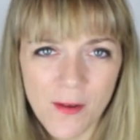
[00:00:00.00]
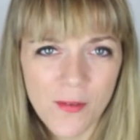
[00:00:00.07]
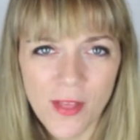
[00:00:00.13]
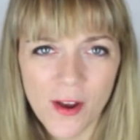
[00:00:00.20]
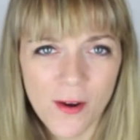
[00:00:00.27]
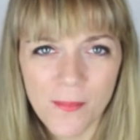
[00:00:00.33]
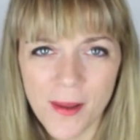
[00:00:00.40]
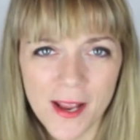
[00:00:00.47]

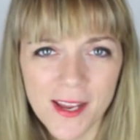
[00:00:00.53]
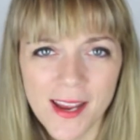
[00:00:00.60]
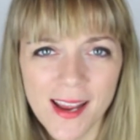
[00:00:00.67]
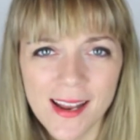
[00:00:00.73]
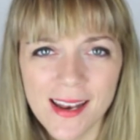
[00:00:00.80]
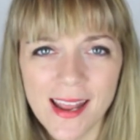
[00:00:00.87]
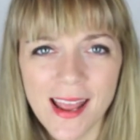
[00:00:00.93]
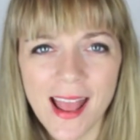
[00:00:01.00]
their
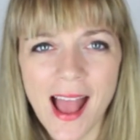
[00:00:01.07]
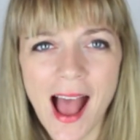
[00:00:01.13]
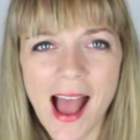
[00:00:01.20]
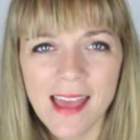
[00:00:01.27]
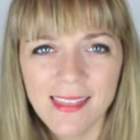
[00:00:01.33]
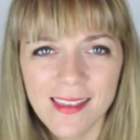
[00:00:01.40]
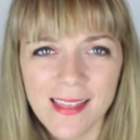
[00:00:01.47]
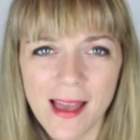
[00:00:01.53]
opinion,
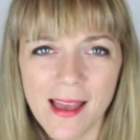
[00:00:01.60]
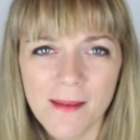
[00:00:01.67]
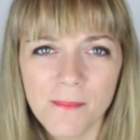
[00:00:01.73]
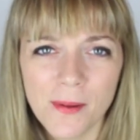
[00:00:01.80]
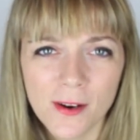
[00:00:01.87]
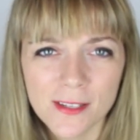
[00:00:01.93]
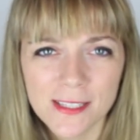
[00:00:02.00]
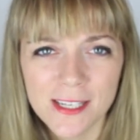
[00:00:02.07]
I think that
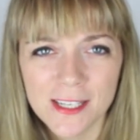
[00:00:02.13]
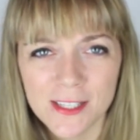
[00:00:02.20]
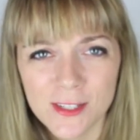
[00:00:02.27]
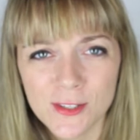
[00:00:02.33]
person is